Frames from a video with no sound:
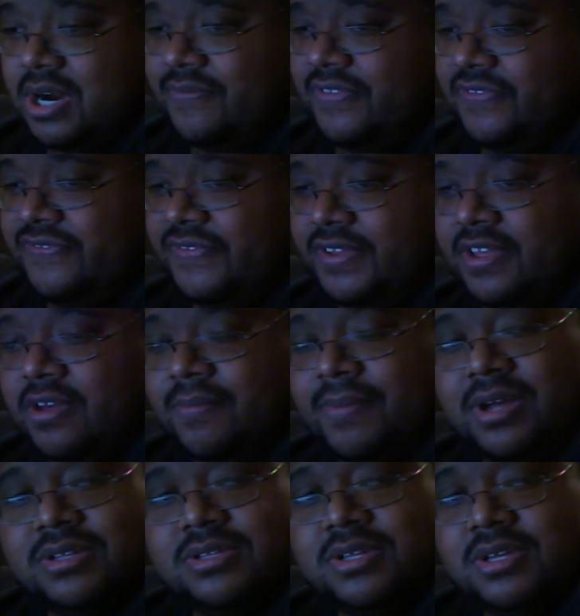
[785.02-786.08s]
conference video
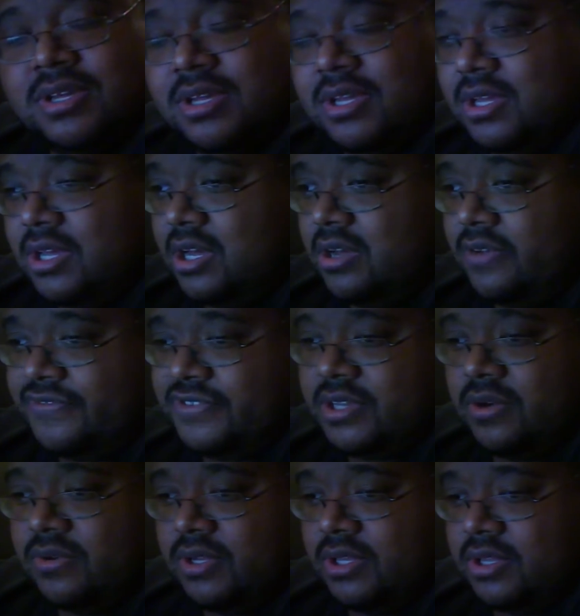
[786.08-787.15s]
of
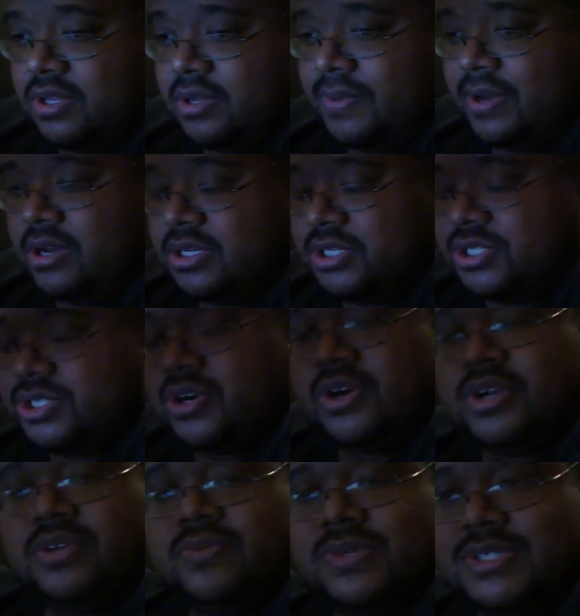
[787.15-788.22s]
Sony about
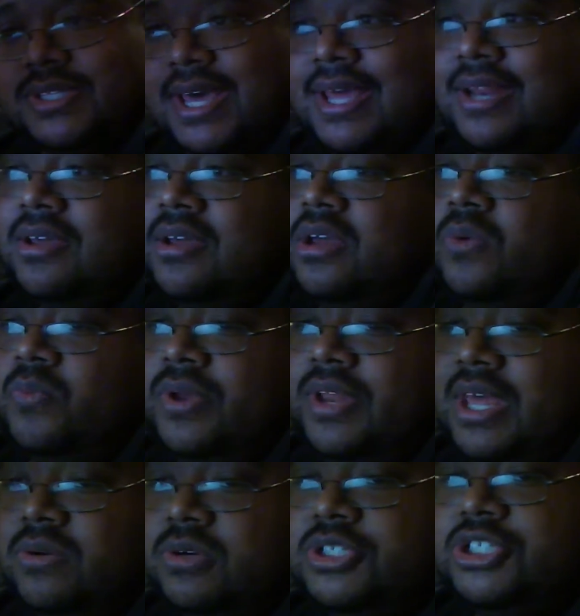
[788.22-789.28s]
Uncharted, was that when
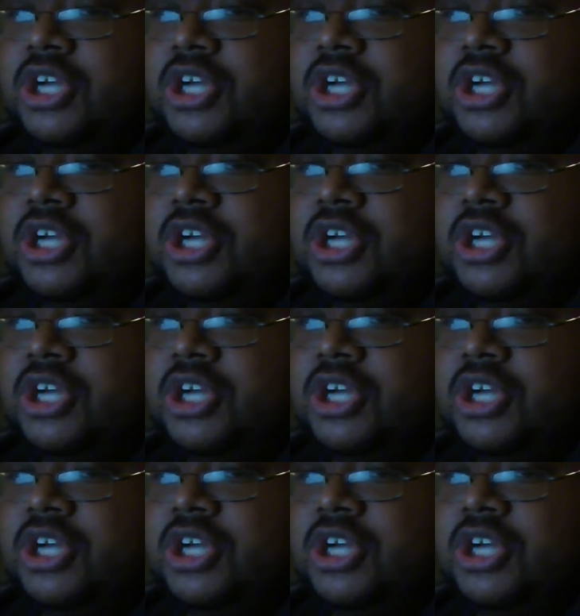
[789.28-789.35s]
they were